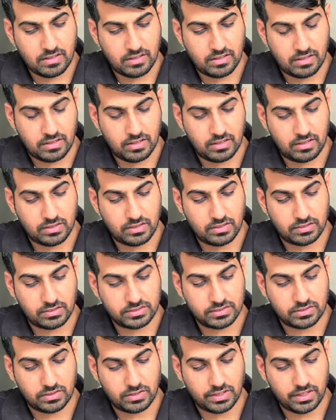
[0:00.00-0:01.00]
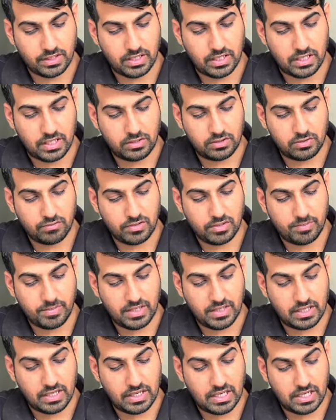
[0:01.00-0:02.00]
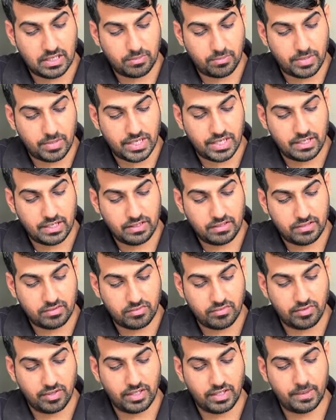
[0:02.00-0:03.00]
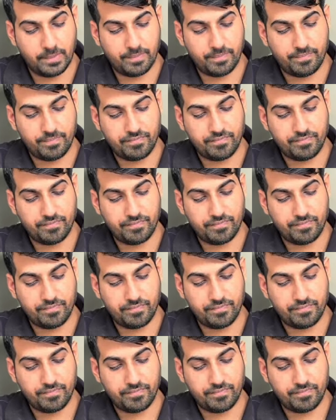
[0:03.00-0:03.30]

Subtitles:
R2 will be R by 3.